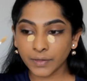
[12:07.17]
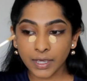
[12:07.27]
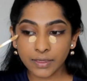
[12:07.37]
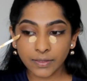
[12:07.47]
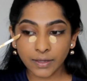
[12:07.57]

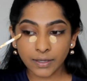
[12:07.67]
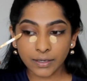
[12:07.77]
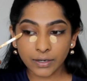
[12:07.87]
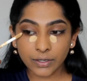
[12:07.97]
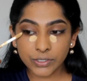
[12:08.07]
And
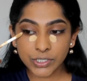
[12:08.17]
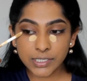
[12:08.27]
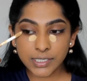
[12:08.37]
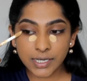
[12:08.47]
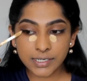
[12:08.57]
then
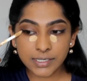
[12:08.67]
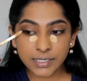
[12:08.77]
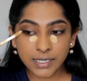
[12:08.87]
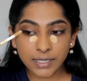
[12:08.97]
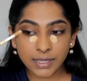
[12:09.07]
just
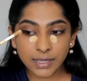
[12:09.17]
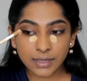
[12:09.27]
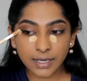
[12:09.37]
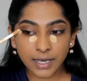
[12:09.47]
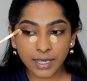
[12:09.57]
underneath
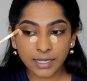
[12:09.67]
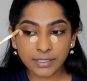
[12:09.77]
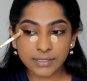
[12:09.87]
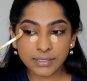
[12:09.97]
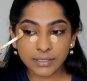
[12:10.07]

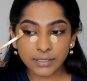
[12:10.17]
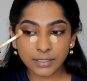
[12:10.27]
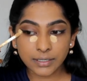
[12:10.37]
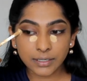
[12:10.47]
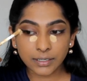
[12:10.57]
that
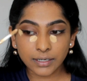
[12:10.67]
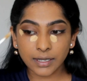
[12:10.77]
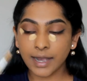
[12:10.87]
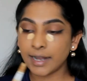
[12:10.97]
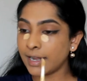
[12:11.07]

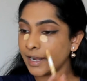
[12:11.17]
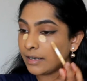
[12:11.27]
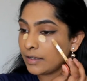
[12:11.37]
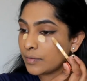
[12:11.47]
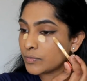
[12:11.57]

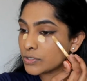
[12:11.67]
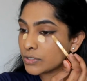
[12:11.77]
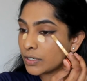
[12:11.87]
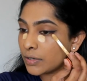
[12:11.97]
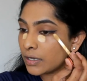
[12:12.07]
eyeliner, I'm just
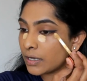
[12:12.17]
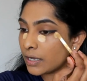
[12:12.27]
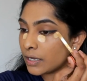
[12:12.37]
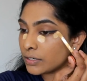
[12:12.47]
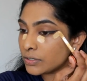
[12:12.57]
going to
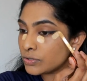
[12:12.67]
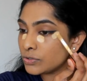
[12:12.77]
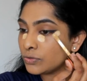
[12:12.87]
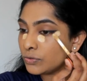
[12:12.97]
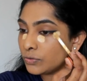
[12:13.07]
add
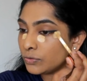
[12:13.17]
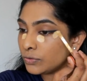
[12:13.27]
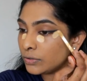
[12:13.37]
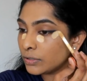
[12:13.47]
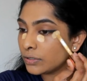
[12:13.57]

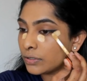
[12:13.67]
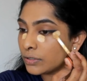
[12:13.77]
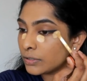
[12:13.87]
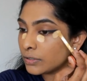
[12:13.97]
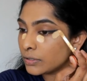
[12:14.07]
two
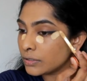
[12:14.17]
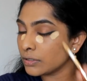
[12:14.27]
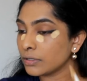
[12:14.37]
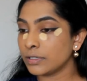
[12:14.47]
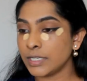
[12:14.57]

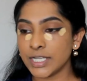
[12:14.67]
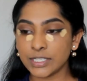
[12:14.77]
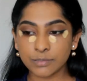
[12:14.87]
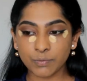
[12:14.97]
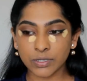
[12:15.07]

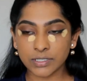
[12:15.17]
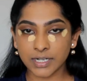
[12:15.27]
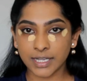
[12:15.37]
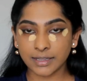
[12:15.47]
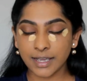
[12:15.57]
neat spots
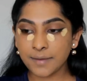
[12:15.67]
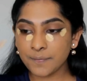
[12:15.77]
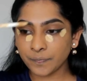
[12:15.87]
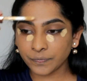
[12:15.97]
right there.